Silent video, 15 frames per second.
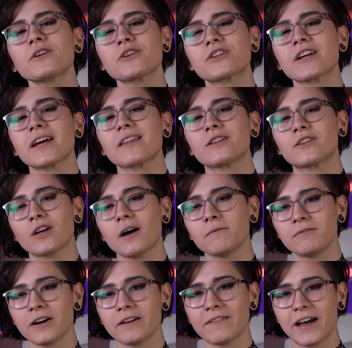to share the
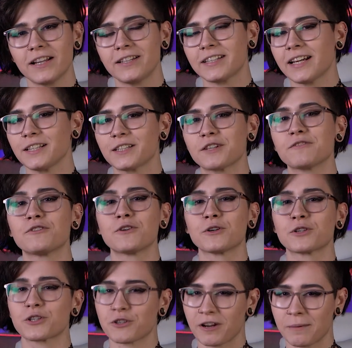top 5 headsets
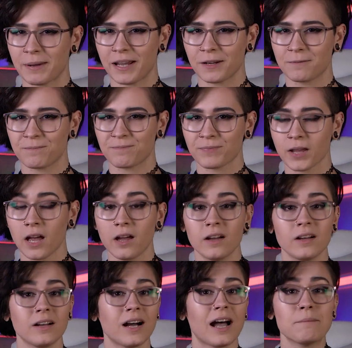for streaming.
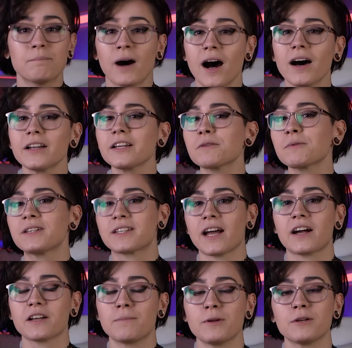I'm partnered with
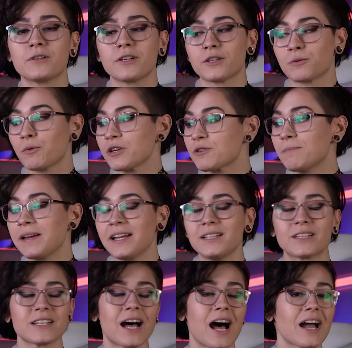Scan Computers, which
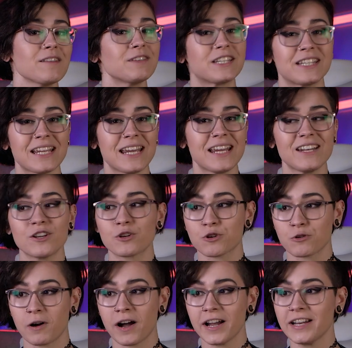means I've seen,
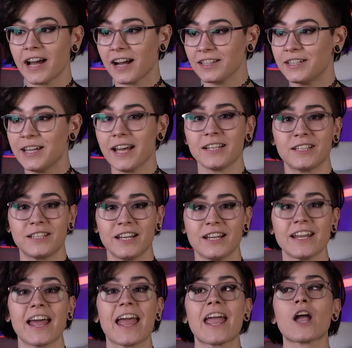tried and
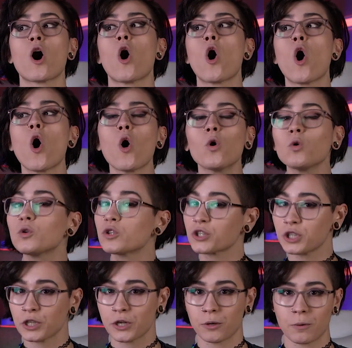tested a whole
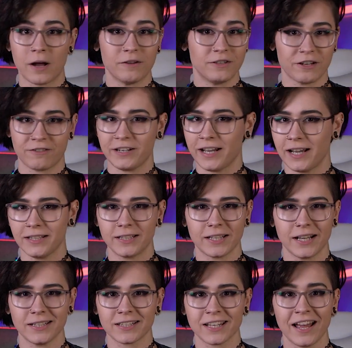slew of different
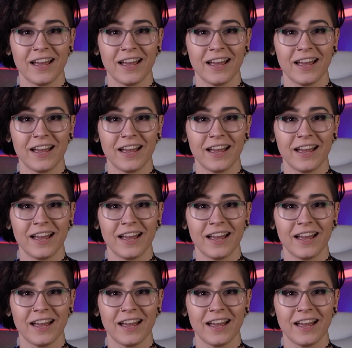headsets,